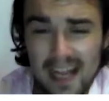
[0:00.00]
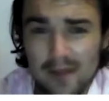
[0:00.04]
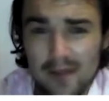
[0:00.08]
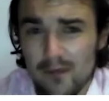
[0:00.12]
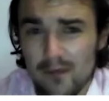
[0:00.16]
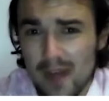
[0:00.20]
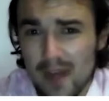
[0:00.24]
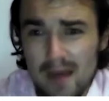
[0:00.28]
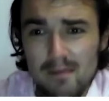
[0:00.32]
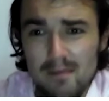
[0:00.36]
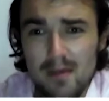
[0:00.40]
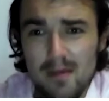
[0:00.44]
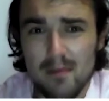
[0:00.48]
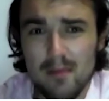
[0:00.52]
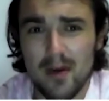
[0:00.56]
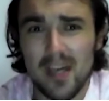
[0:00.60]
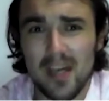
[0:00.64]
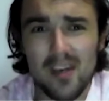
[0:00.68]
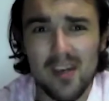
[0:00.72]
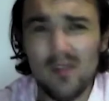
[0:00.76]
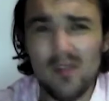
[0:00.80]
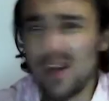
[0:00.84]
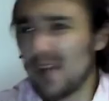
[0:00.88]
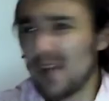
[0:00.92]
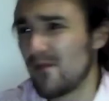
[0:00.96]
Give them the money.
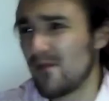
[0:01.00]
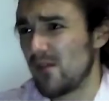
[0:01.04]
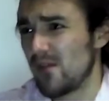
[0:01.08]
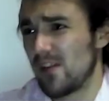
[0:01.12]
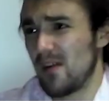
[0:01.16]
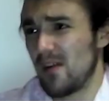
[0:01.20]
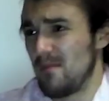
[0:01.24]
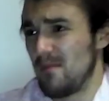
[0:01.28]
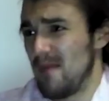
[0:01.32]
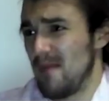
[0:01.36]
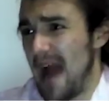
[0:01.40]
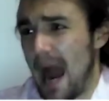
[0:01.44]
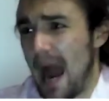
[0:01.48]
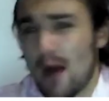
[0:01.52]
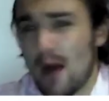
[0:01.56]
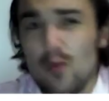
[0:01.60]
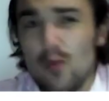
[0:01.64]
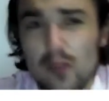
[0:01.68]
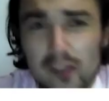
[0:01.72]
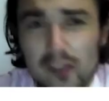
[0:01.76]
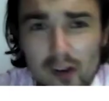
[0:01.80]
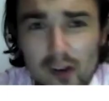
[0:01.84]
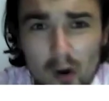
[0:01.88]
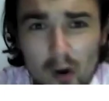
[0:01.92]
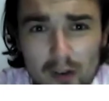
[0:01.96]
Don't give some
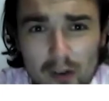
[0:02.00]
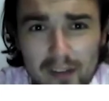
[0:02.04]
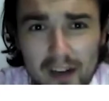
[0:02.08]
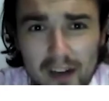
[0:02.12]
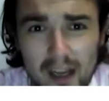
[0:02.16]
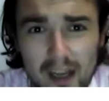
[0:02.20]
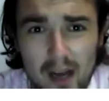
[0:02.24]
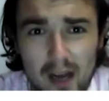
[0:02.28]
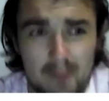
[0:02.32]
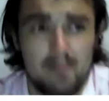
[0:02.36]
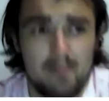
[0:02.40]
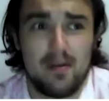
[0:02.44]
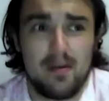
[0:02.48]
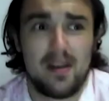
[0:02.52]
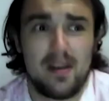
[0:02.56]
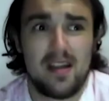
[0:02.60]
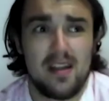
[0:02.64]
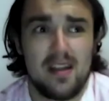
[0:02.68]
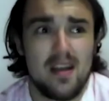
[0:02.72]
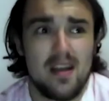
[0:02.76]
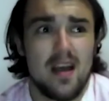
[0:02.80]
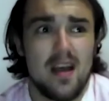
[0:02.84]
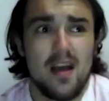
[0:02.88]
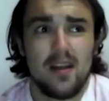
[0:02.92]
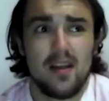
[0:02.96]
outsourcing
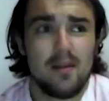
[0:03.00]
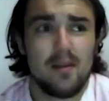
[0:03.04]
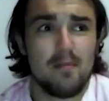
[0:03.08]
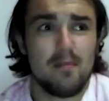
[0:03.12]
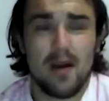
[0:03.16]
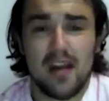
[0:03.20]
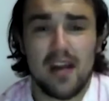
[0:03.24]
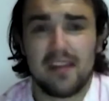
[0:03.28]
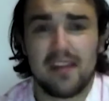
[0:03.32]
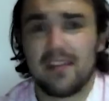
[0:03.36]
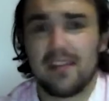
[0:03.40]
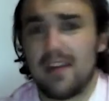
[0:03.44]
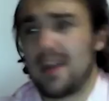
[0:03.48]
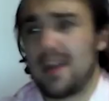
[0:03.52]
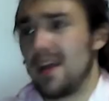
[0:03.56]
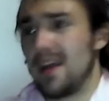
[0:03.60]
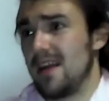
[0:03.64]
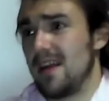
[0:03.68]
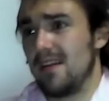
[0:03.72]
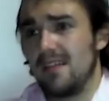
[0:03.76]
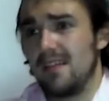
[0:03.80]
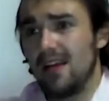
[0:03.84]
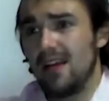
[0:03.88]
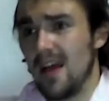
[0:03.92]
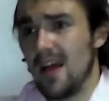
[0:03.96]
company the money so they
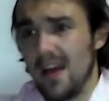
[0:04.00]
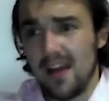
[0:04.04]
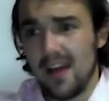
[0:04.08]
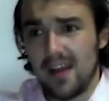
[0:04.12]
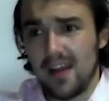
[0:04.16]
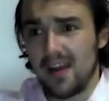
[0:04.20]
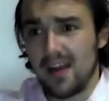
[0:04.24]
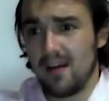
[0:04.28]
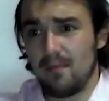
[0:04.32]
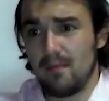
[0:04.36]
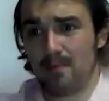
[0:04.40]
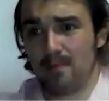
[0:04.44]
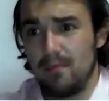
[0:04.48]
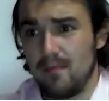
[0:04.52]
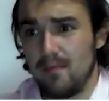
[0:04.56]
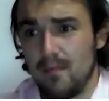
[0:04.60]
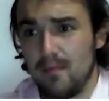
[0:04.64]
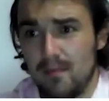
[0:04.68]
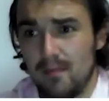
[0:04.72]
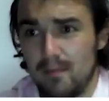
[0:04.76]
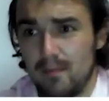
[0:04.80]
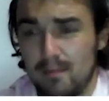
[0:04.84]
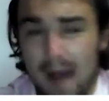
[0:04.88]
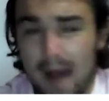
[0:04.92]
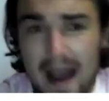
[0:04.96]
can,
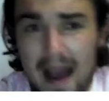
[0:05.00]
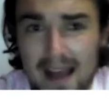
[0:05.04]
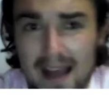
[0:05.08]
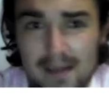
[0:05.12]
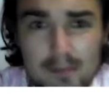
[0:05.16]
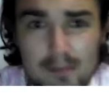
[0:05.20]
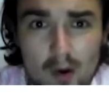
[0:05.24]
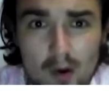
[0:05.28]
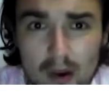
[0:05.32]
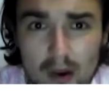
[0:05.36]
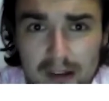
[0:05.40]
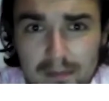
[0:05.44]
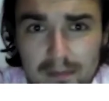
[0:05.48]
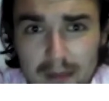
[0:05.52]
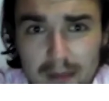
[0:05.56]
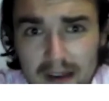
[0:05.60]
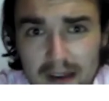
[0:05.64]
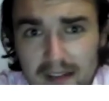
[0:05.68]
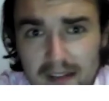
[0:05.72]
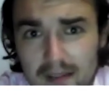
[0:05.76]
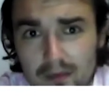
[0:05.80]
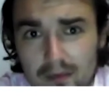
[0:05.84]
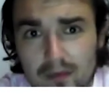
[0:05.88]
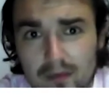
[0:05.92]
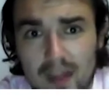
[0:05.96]
buy more
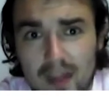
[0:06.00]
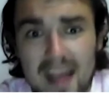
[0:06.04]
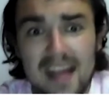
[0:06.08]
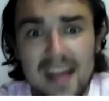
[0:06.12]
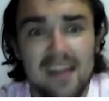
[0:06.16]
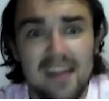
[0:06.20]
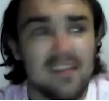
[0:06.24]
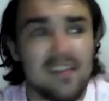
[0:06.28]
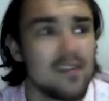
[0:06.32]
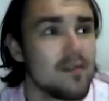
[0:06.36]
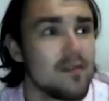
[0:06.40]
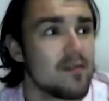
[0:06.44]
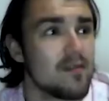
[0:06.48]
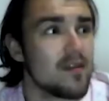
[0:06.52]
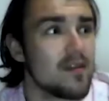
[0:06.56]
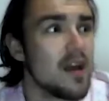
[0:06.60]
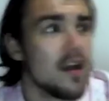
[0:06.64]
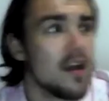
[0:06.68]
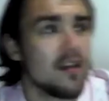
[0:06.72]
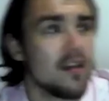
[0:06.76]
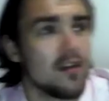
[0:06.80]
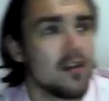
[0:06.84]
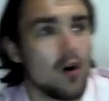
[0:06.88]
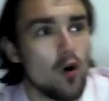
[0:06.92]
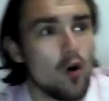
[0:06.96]
expensive things and
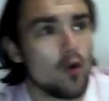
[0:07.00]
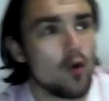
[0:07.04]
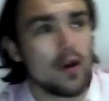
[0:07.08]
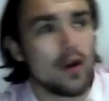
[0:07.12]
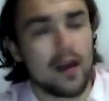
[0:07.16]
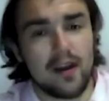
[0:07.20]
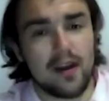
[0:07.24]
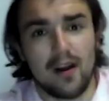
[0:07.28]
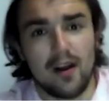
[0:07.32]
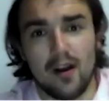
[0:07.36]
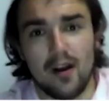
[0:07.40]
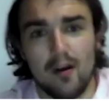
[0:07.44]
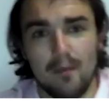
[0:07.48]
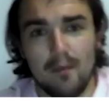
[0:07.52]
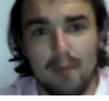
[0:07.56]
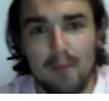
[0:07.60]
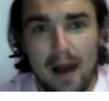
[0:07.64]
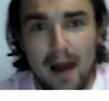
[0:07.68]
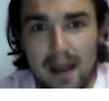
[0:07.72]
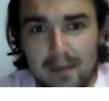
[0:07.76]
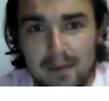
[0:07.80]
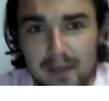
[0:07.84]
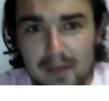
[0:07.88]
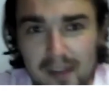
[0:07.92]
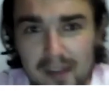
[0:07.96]
the owner can go and
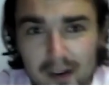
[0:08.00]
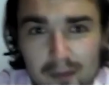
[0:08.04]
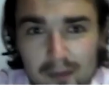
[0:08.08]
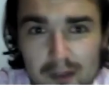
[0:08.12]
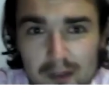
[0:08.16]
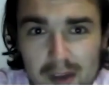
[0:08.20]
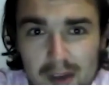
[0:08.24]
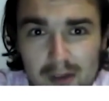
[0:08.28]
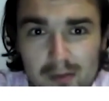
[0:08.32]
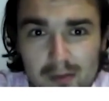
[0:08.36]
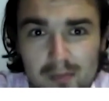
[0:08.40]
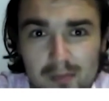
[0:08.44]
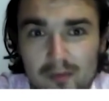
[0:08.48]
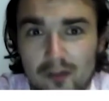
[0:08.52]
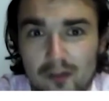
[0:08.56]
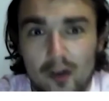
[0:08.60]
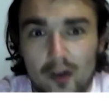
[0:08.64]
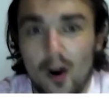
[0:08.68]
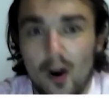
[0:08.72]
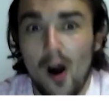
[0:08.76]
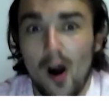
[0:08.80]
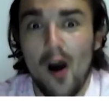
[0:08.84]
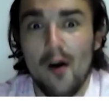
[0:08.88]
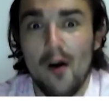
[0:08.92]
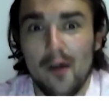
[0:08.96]
buy himself a new
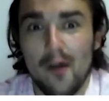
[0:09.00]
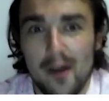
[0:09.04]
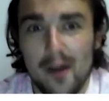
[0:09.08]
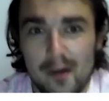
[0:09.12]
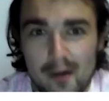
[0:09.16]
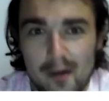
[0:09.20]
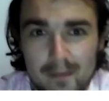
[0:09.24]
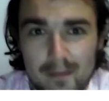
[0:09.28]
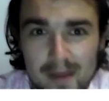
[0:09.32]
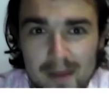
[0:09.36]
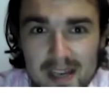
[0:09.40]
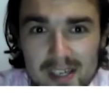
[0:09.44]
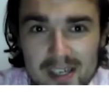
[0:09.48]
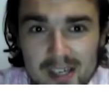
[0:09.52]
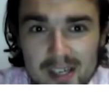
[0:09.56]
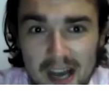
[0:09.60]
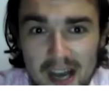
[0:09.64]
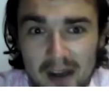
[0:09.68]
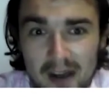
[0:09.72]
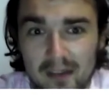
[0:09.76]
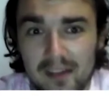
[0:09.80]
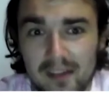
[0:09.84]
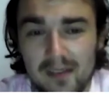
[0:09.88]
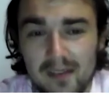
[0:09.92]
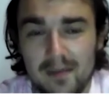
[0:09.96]
Ferrari or a beach
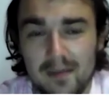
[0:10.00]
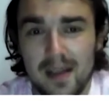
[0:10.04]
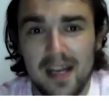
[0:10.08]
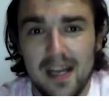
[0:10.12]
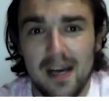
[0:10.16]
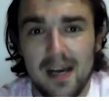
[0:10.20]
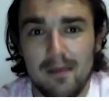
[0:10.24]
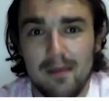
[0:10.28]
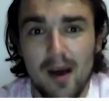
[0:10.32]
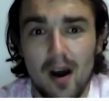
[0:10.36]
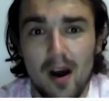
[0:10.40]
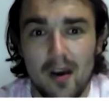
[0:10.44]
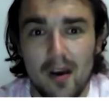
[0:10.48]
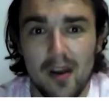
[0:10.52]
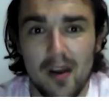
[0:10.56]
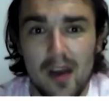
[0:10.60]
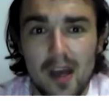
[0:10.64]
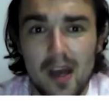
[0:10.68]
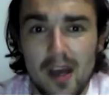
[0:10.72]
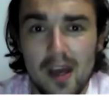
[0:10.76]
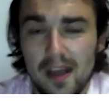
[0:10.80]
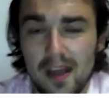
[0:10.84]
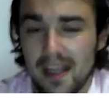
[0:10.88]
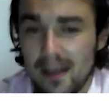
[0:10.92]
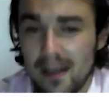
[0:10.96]
house. I mean, come on.
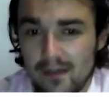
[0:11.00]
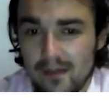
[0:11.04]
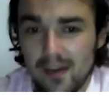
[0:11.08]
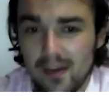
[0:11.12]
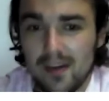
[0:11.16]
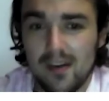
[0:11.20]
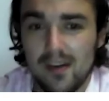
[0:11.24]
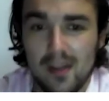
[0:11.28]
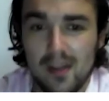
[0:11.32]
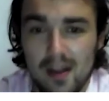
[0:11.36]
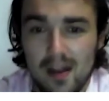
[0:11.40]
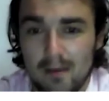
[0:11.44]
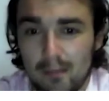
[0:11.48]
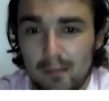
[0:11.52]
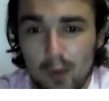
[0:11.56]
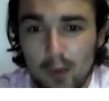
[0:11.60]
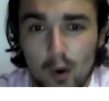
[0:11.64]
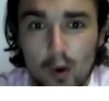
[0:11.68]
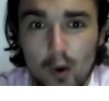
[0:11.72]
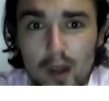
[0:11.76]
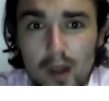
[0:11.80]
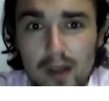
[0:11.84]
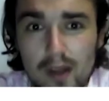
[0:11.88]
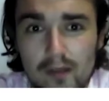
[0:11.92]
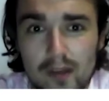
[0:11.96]
Give it to the
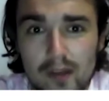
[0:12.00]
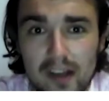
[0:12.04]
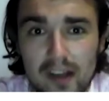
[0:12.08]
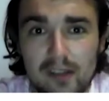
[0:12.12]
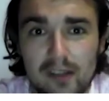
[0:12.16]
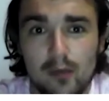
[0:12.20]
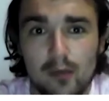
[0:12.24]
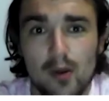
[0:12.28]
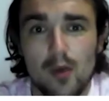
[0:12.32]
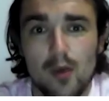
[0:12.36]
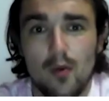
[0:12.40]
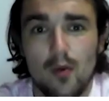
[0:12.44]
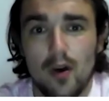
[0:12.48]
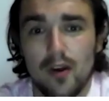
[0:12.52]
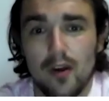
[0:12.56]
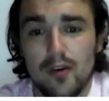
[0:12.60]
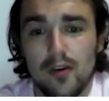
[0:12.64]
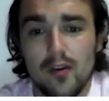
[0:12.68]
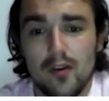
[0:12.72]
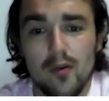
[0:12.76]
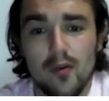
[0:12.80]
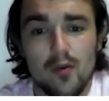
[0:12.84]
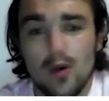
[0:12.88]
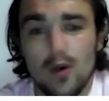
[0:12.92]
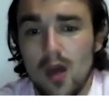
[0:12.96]
employee if that's what you want to
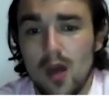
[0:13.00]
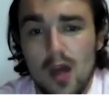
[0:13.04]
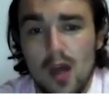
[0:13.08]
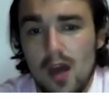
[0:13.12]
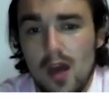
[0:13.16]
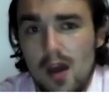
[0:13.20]
do.